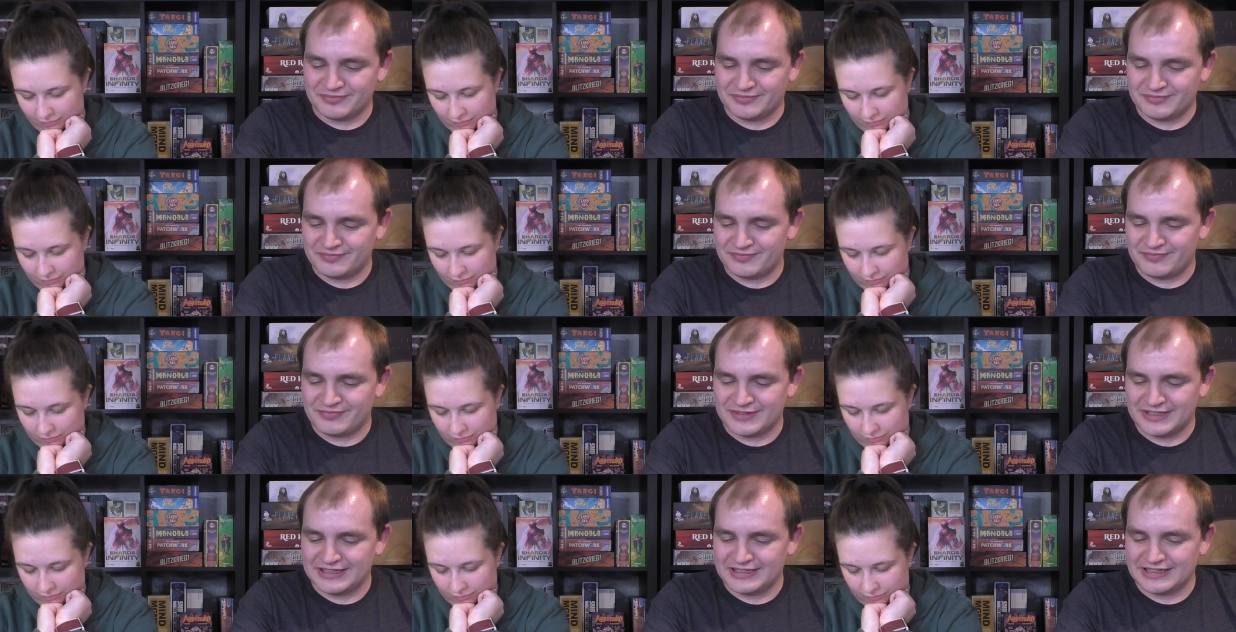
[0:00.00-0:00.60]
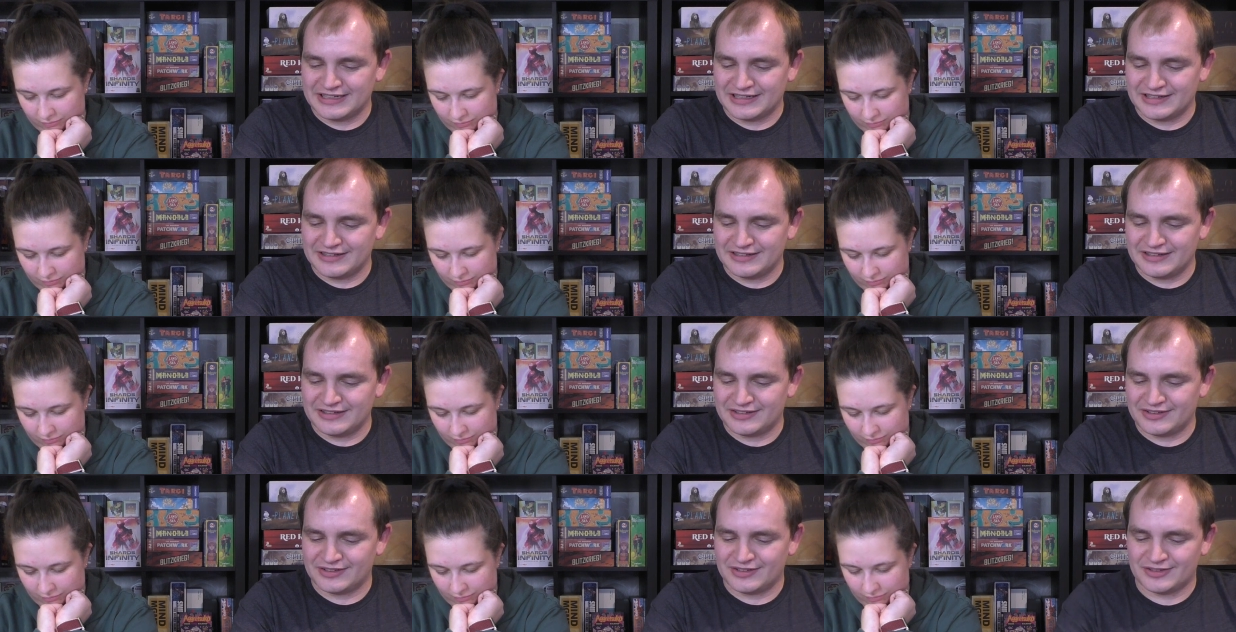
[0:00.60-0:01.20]
Speaker 1: um, yeah,
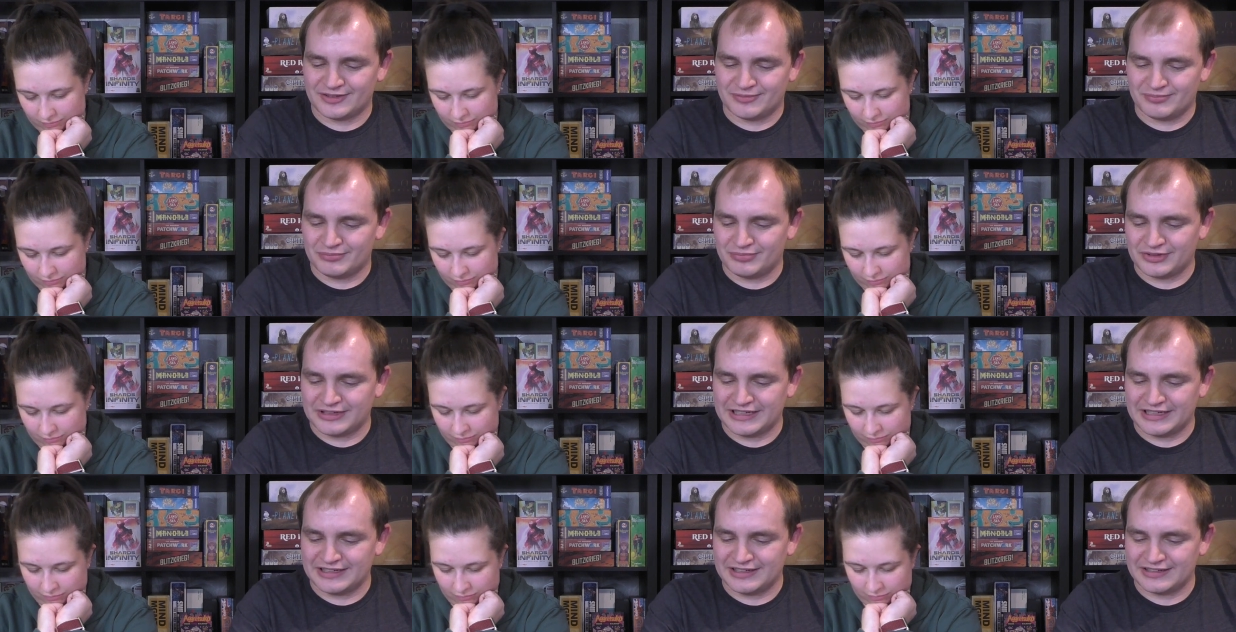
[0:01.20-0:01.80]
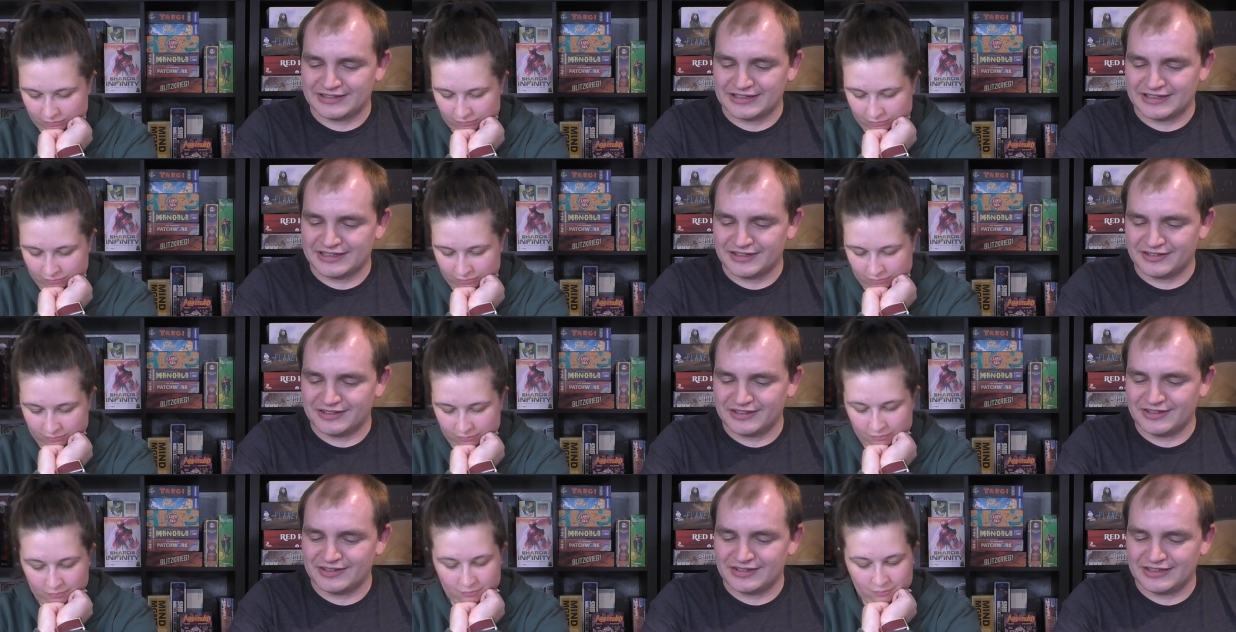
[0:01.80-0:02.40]
this planets,
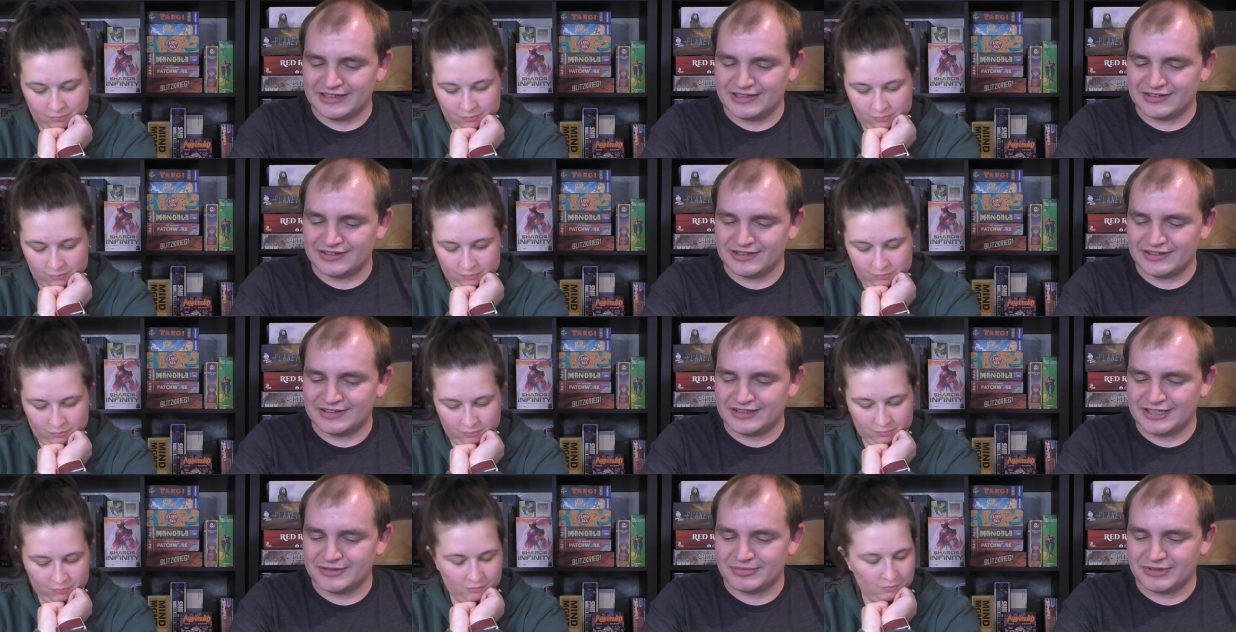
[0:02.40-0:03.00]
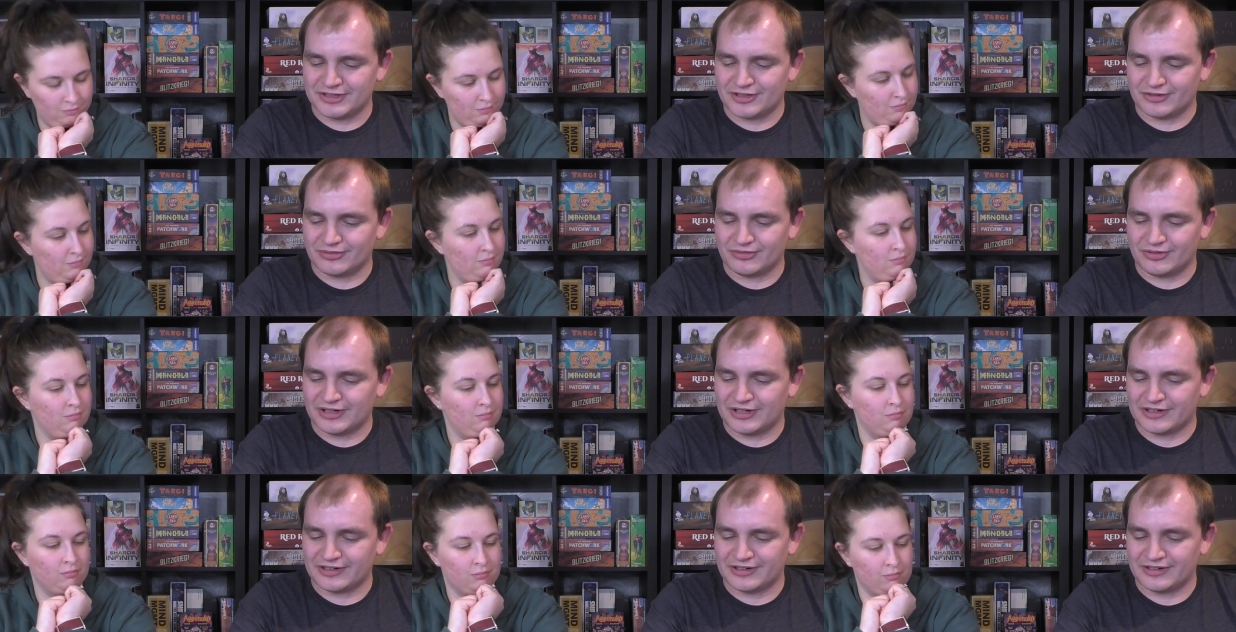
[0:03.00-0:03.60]
islands, Asia, and deep
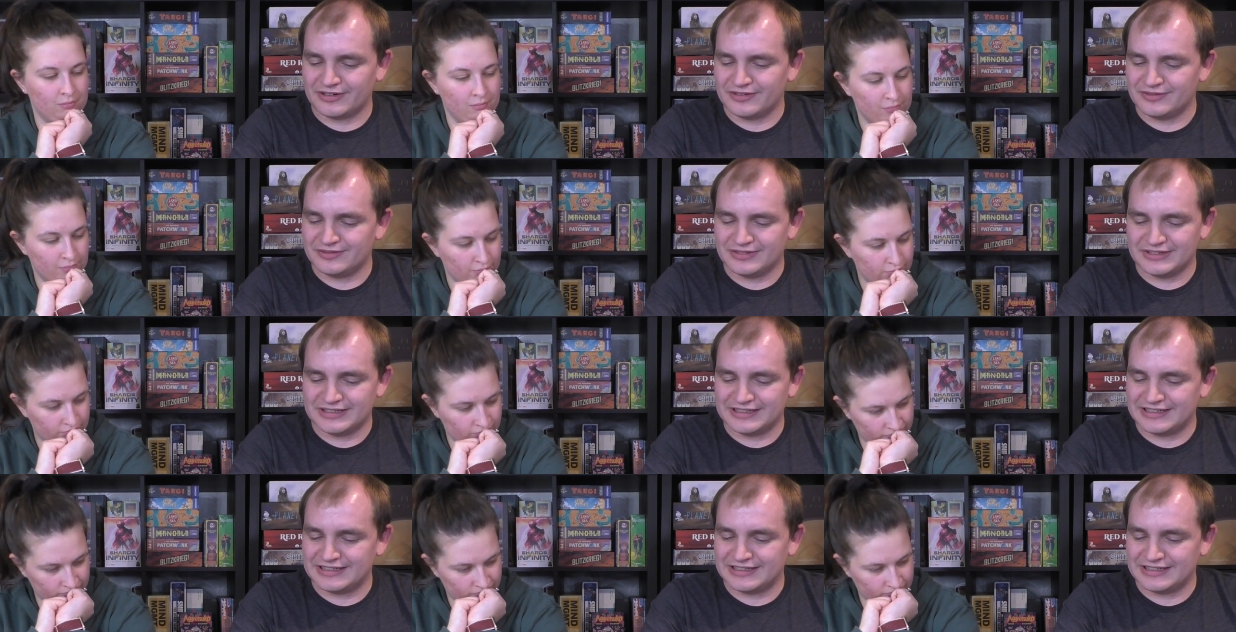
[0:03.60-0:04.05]
underwater.